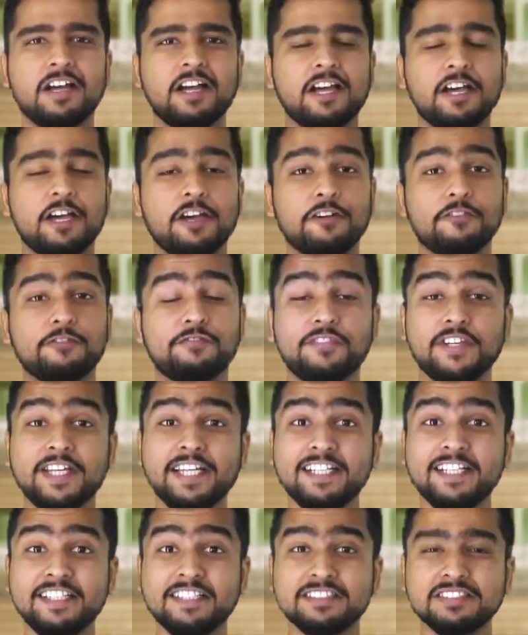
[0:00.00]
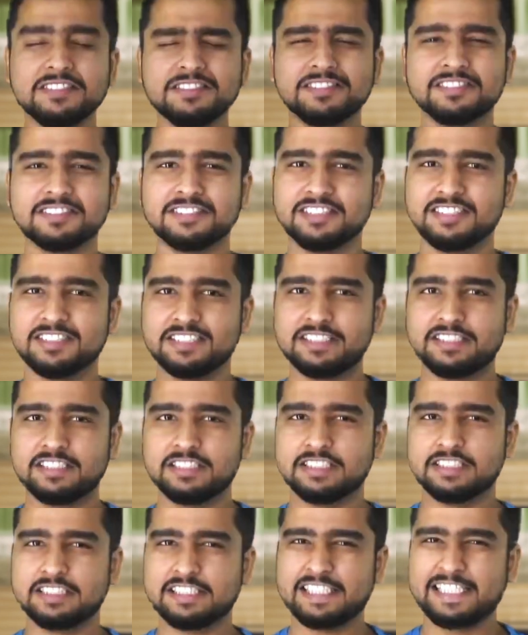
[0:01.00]
Failures
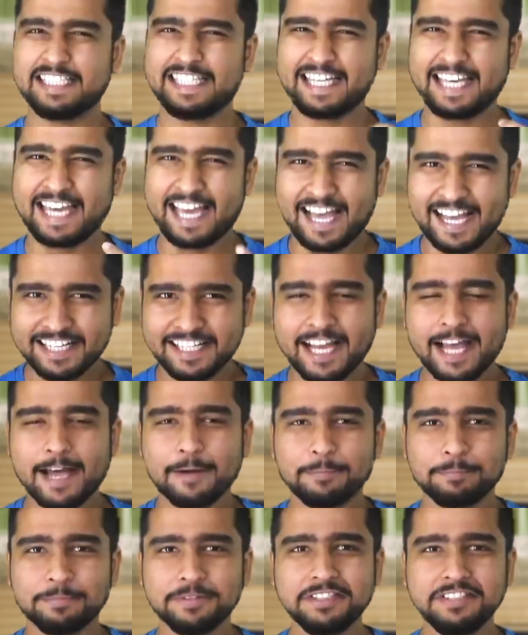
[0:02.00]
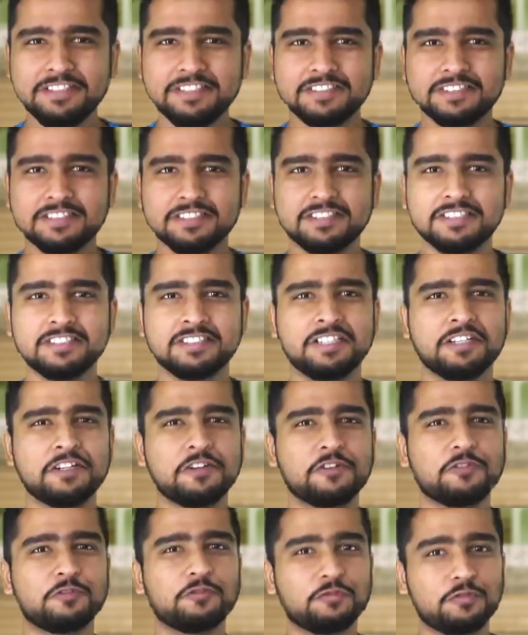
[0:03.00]
can happen,
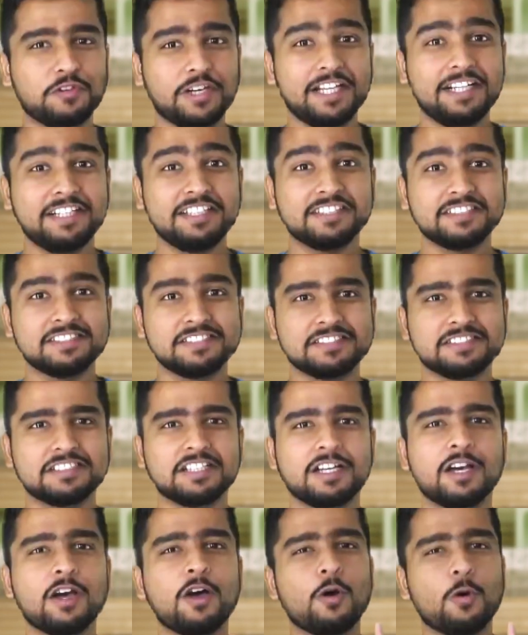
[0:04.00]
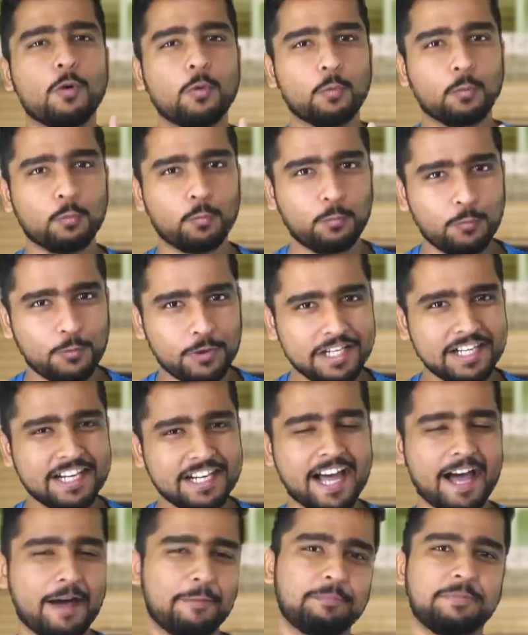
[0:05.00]
failures will
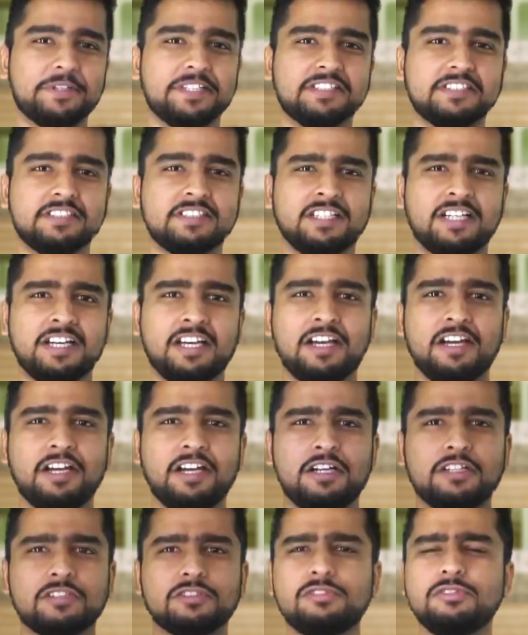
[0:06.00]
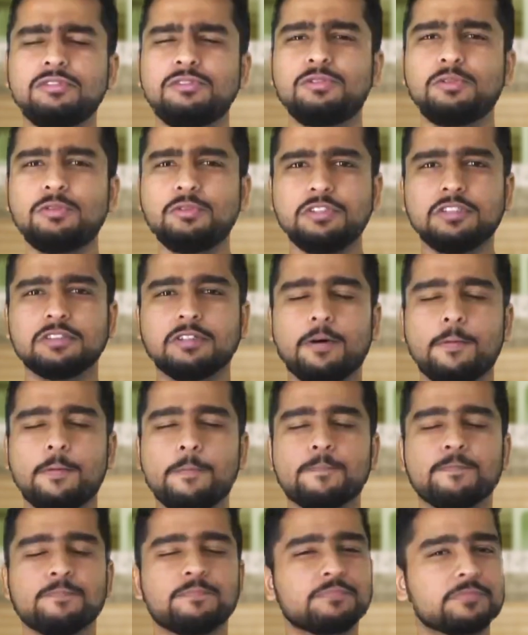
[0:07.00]
happen. So don't
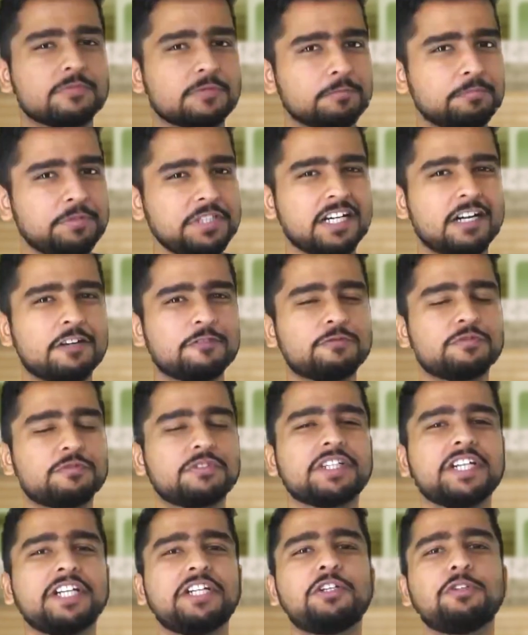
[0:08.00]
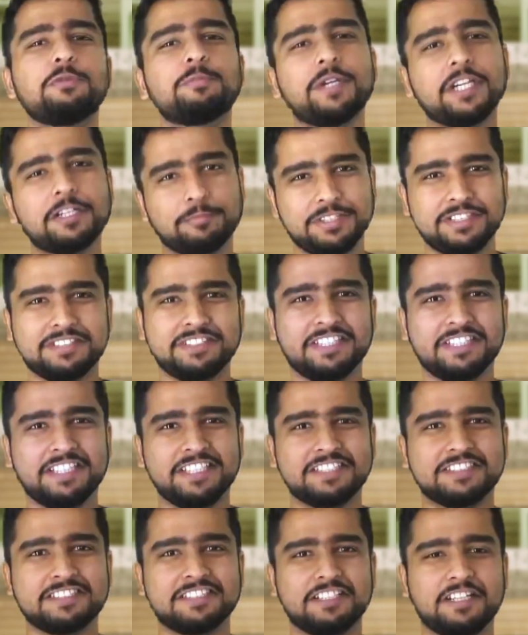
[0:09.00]
be afraid to make
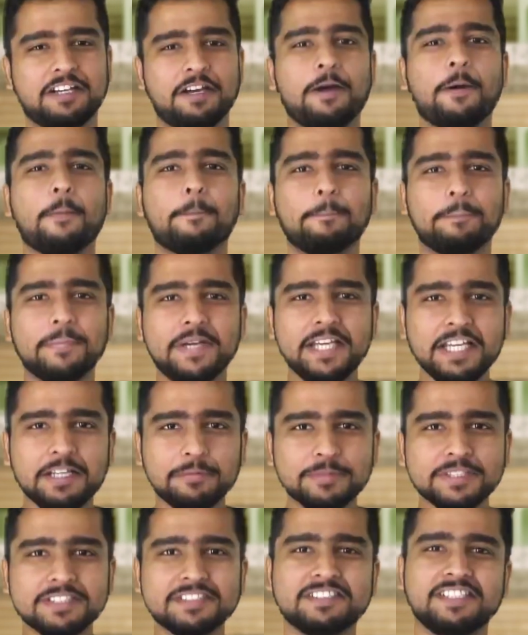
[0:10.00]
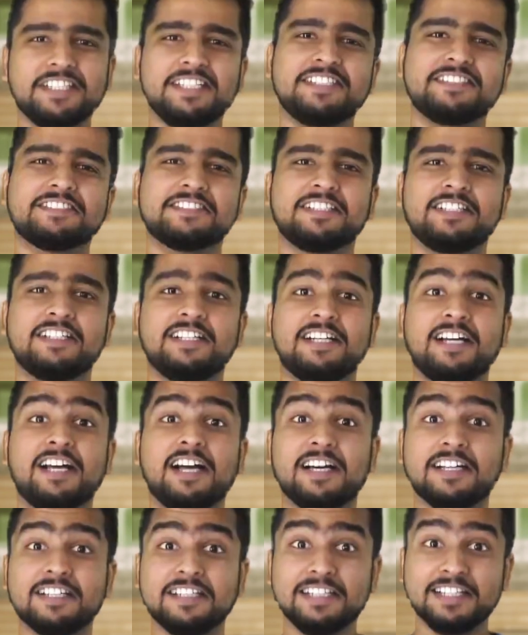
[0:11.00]
mistakes. Make mistakes,
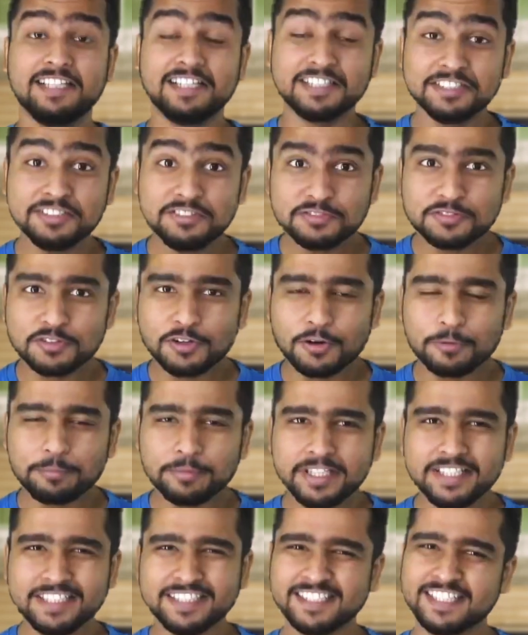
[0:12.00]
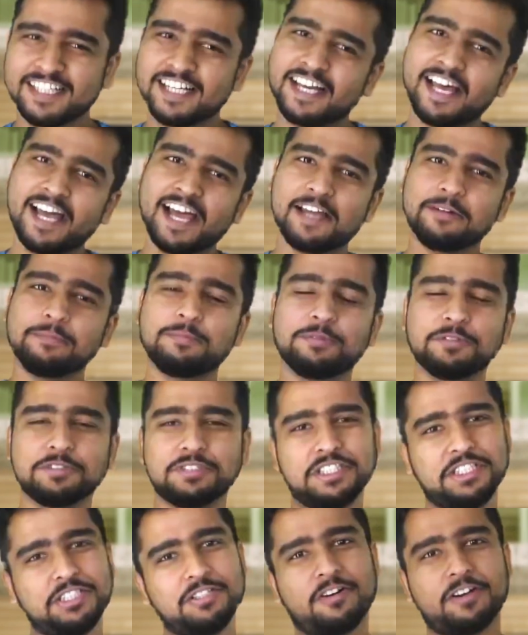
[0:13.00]
learn from it, and
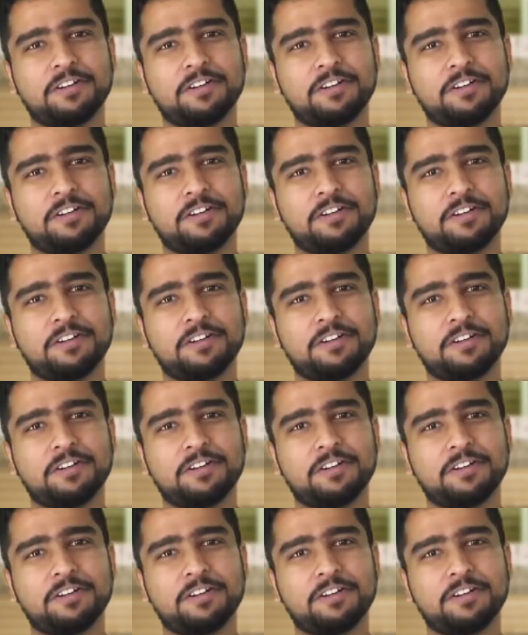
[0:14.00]
proceed on.